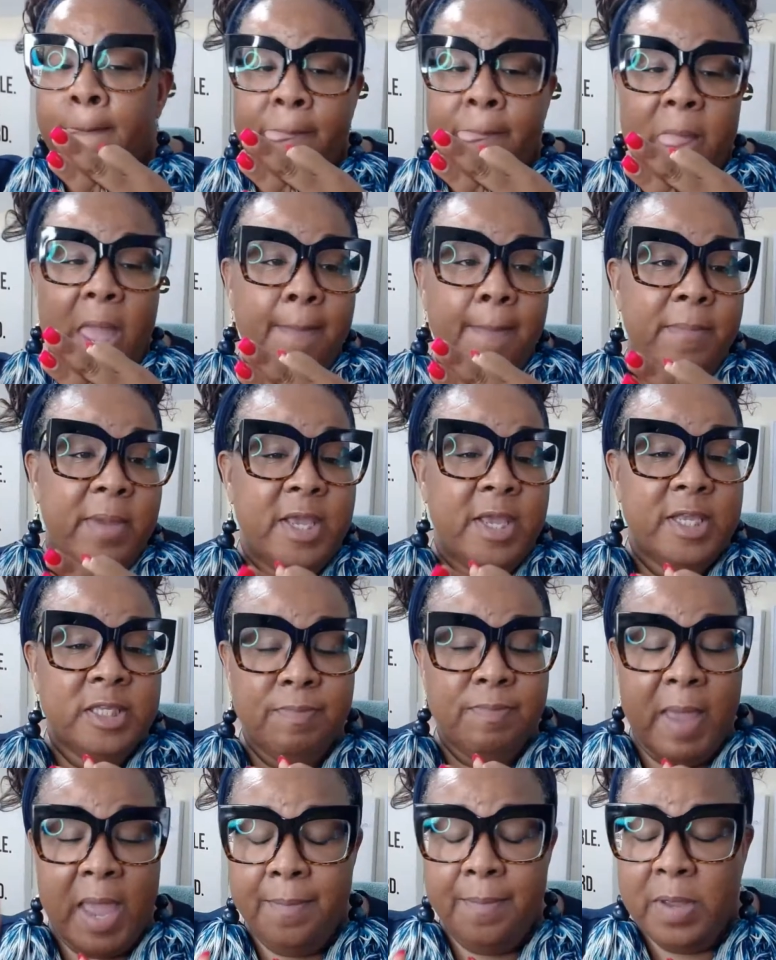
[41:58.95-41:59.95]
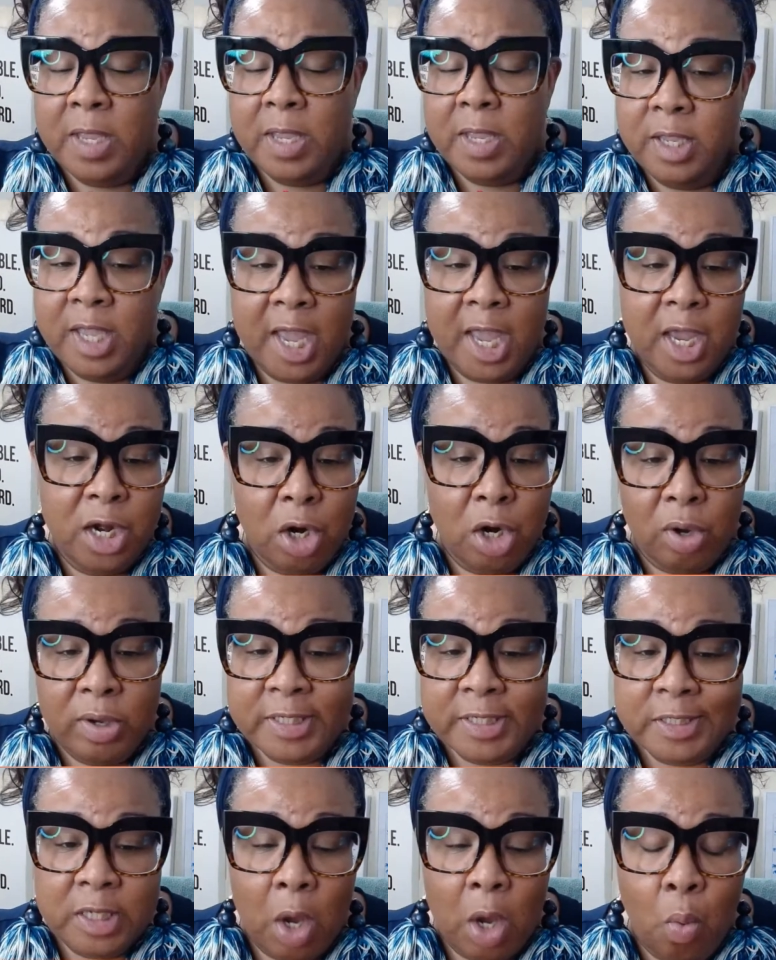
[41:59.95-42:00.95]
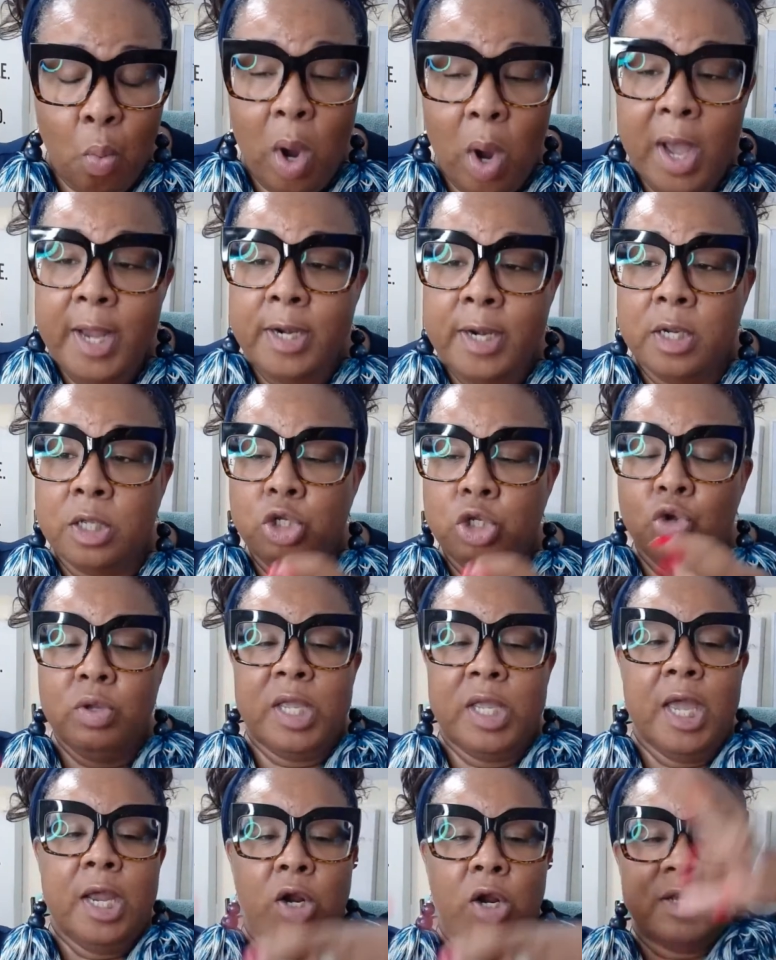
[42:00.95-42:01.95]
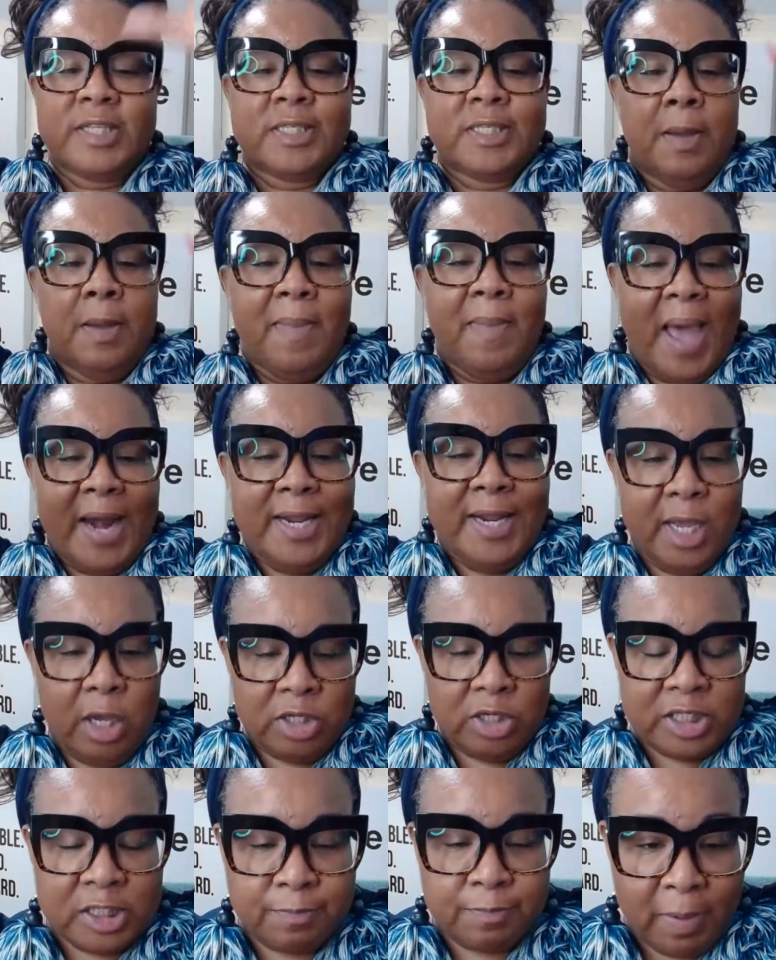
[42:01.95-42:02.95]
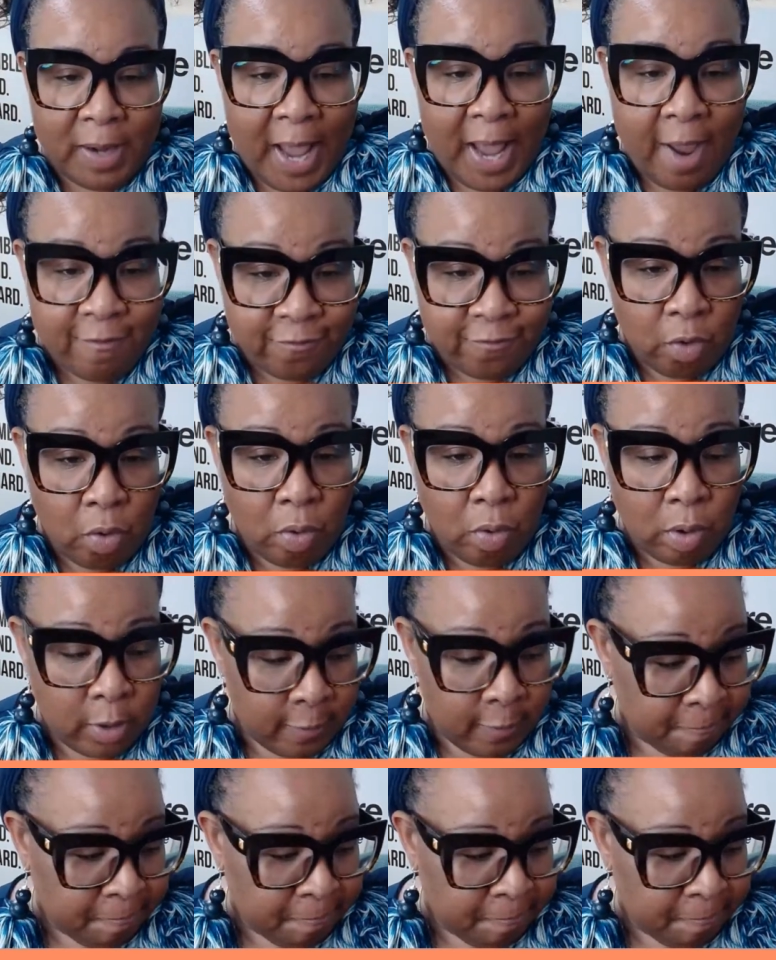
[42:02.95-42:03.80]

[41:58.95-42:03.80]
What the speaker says: That means maybe getting on somebody else's platform.